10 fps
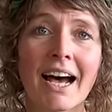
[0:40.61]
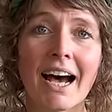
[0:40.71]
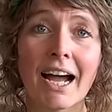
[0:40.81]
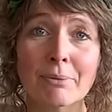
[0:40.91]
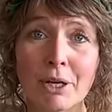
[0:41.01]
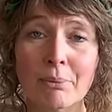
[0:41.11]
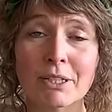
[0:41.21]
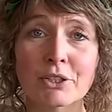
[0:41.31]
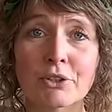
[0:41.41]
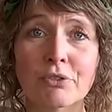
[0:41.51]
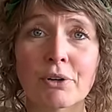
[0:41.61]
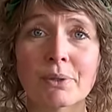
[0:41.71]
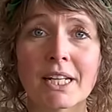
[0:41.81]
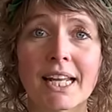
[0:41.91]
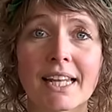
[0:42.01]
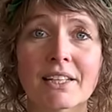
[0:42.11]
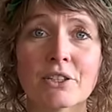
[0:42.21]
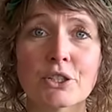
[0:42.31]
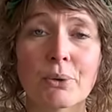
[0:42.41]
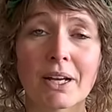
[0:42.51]
I'm coming to you from the
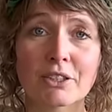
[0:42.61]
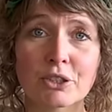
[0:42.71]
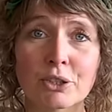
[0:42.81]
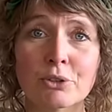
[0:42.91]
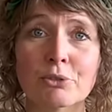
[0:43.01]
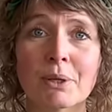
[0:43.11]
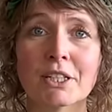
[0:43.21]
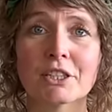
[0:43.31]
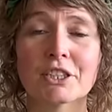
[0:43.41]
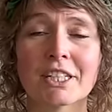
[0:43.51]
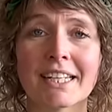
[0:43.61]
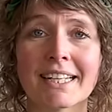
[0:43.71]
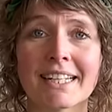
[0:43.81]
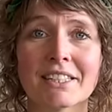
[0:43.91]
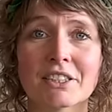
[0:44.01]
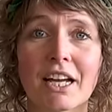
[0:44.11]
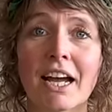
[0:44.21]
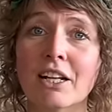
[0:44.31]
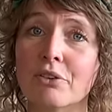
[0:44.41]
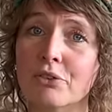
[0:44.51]
Netherlands, so excuse my Dutchy English.
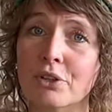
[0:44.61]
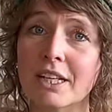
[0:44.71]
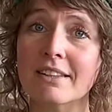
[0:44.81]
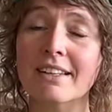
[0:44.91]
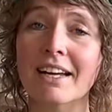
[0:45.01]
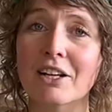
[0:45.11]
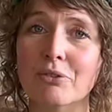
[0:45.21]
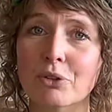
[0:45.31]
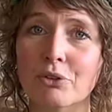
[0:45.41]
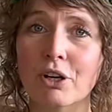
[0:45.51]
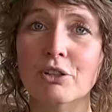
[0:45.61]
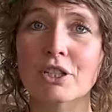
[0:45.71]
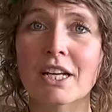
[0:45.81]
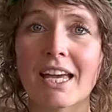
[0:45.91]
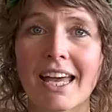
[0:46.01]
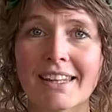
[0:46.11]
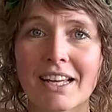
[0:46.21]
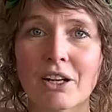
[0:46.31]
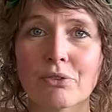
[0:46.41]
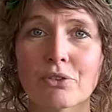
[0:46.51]
I love to knit, I love to crochet, and I
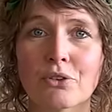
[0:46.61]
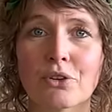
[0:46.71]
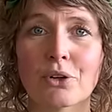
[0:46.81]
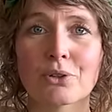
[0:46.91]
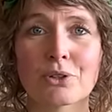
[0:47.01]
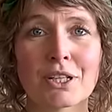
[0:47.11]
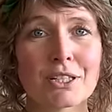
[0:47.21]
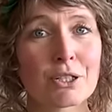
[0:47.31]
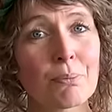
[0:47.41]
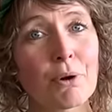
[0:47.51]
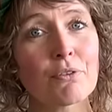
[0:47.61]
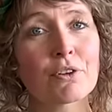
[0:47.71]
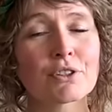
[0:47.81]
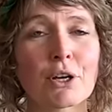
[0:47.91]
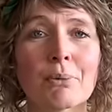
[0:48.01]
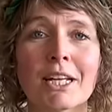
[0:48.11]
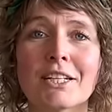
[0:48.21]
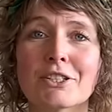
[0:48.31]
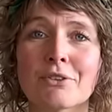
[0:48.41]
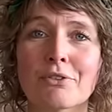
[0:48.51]
love to talk, so that's the perfect
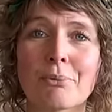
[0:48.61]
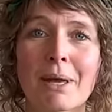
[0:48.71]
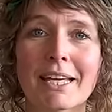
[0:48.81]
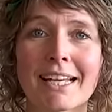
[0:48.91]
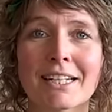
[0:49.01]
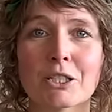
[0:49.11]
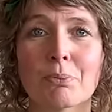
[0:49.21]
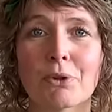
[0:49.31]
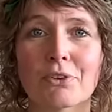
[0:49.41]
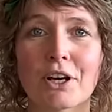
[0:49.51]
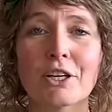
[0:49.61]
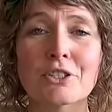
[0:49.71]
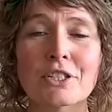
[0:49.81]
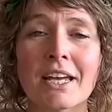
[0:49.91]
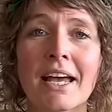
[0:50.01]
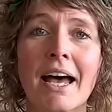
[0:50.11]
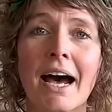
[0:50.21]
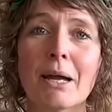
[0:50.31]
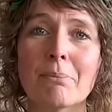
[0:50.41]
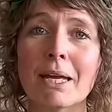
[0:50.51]
combination for making this podcast.
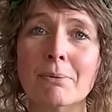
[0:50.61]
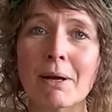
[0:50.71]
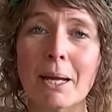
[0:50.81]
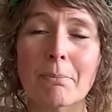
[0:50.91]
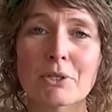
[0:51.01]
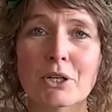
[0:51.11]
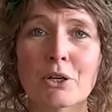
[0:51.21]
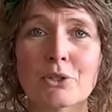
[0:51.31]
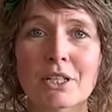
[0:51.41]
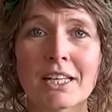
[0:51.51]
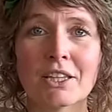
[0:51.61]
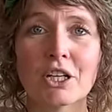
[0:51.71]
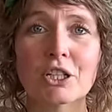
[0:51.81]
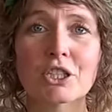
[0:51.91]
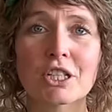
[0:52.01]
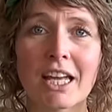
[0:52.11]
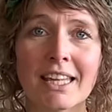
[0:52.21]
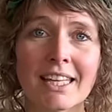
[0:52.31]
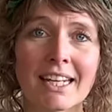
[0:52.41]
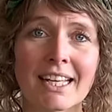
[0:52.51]
I make my episodes in Dutch
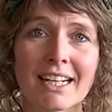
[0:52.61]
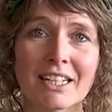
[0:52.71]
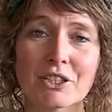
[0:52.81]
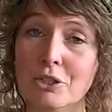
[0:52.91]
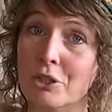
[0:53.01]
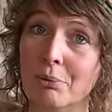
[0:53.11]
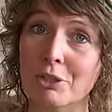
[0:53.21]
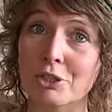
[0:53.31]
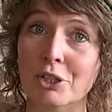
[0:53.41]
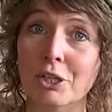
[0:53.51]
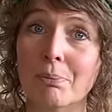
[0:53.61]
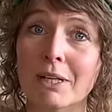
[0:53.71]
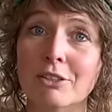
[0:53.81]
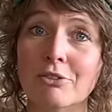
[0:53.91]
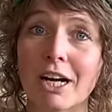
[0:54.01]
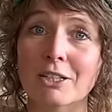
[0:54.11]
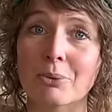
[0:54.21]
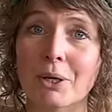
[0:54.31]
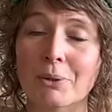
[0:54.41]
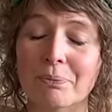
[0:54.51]
and in English, so be sure you pick the right
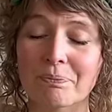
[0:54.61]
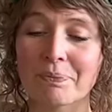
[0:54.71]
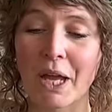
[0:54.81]
one.